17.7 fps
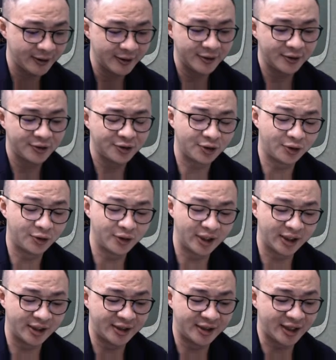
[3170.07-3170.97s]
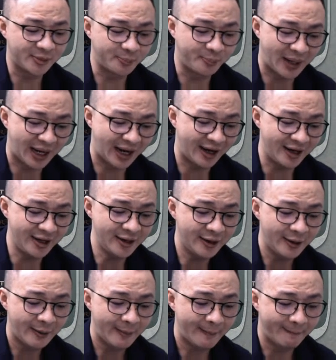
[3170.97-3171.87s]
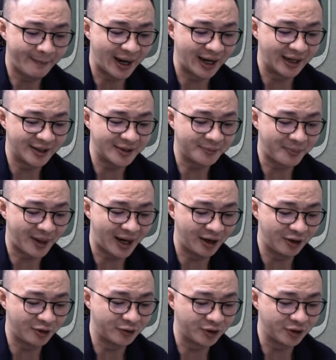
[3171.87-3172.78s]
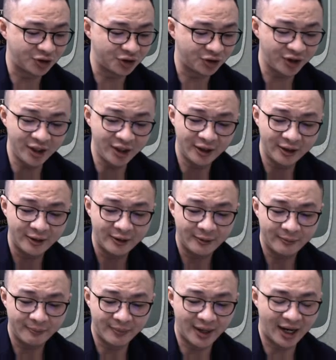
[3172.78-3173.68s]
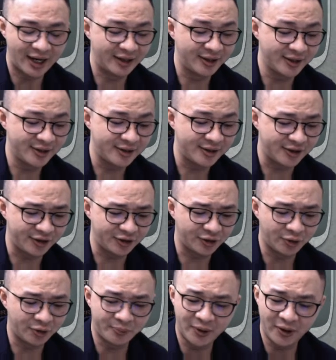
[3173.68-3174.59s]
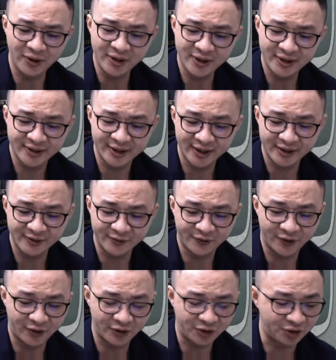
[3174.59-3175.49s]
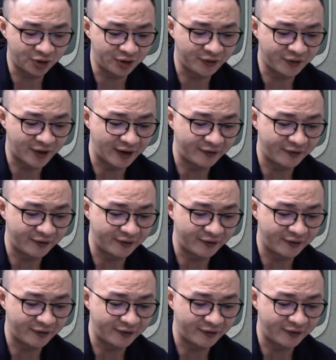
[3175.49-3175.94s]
So it's just pi minus pi over 3 minus 0.6435.